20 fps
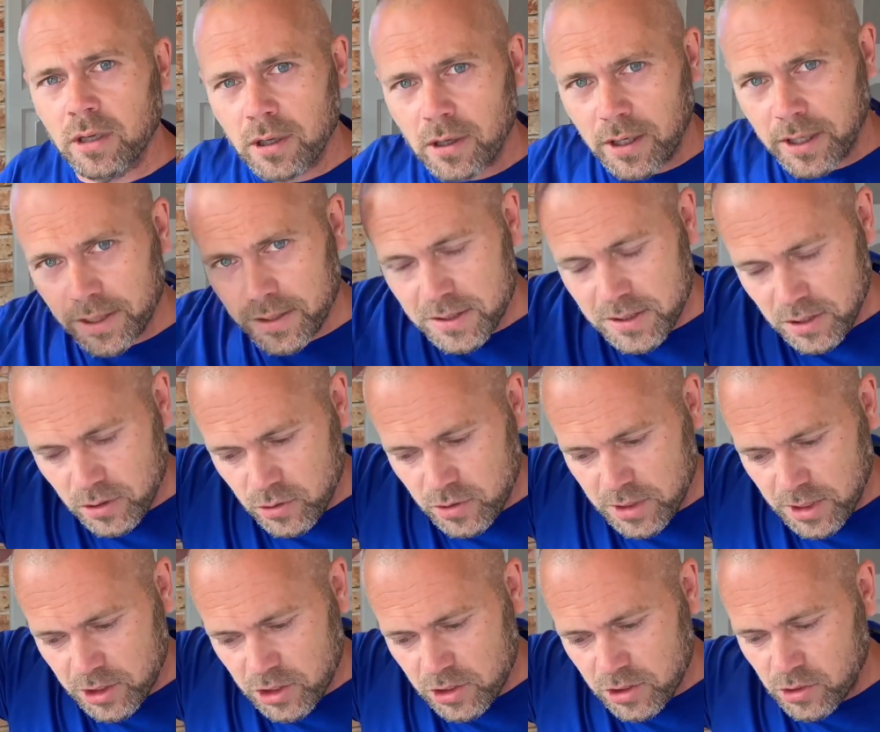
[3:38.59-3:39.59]
I had two
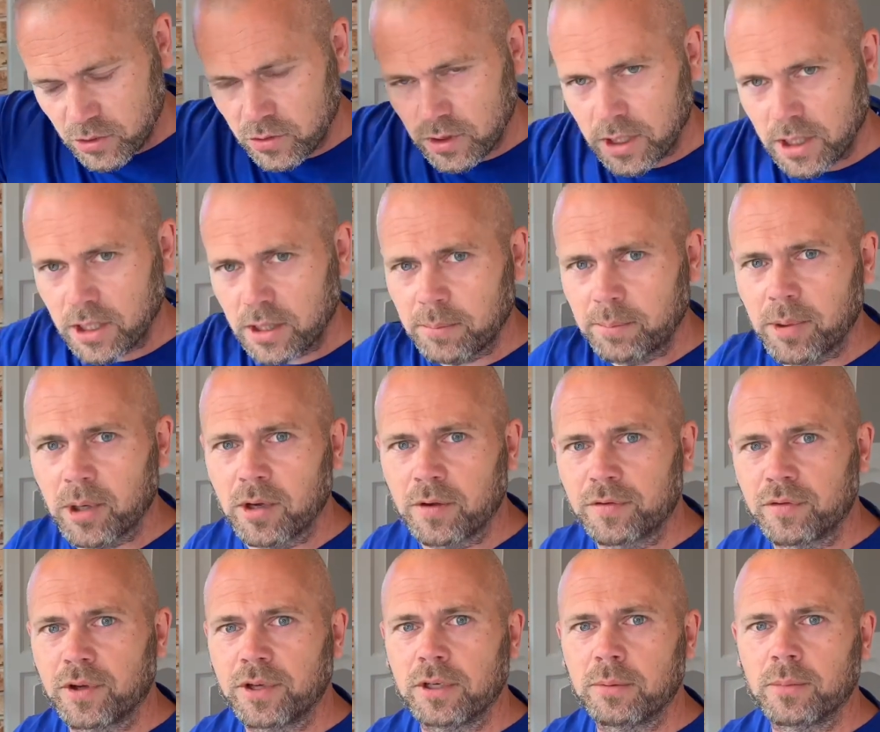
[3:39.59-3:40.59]
sessions on there by a
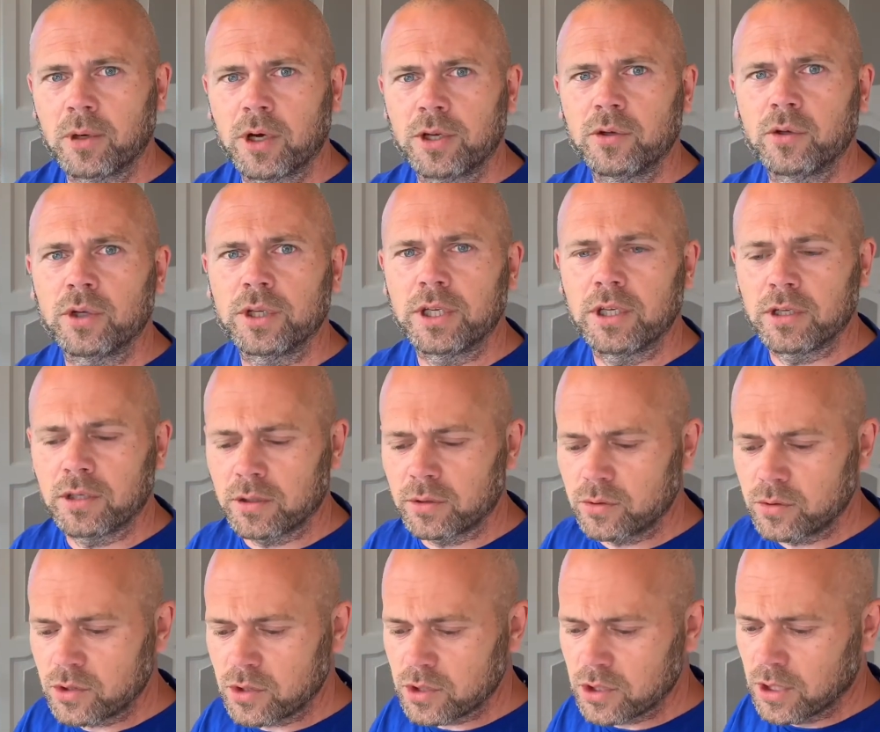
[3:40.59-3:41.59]
friend of mine, Ollie
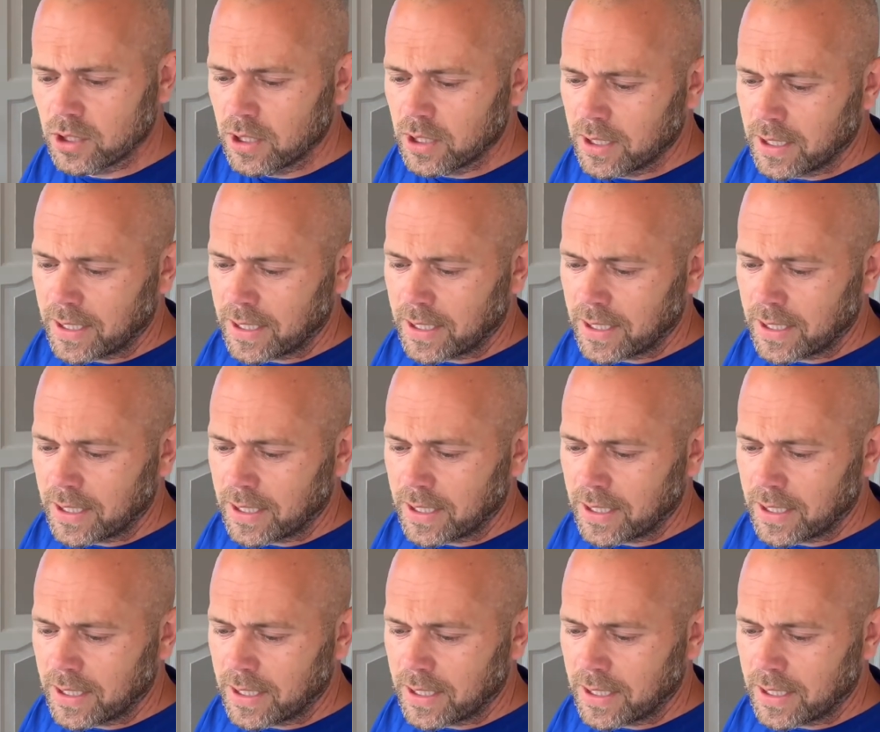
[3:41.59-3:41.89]
Hughes.